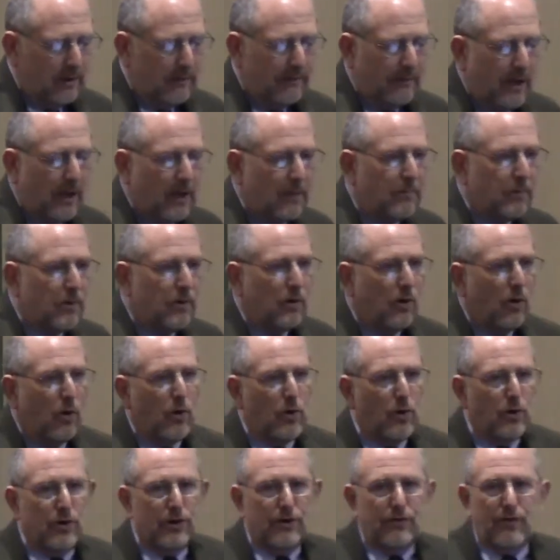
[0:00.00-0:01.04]
A developer,
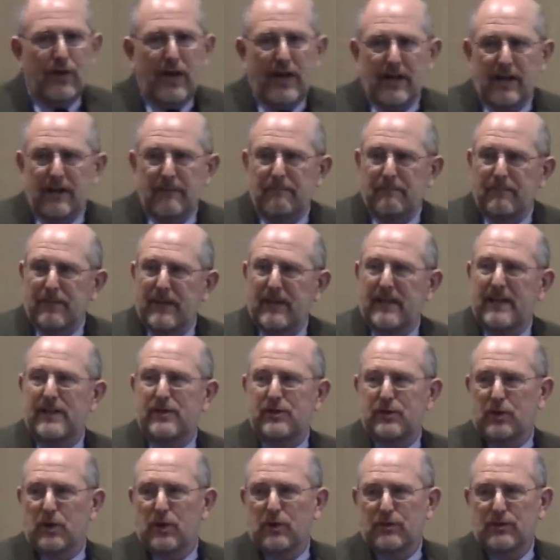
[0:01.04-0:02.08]
owner, a tenant,
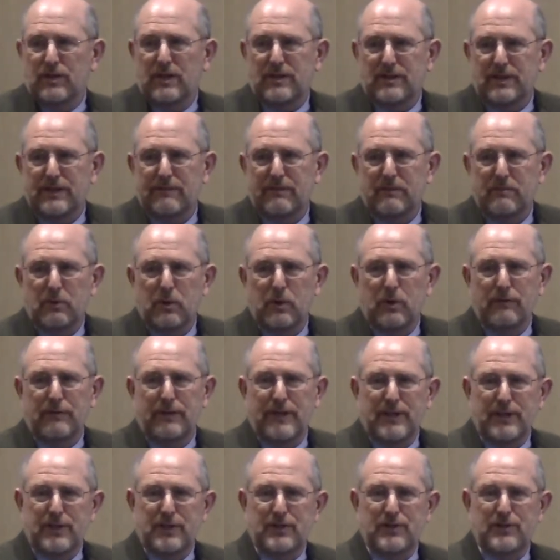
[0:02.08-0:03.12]
each of those has different
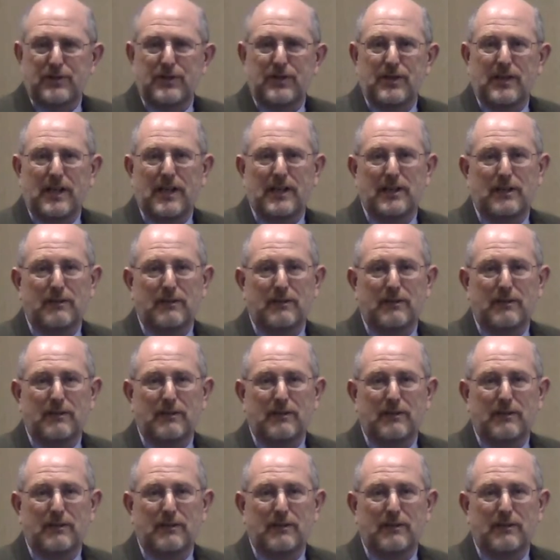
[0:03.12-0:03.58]
motivations.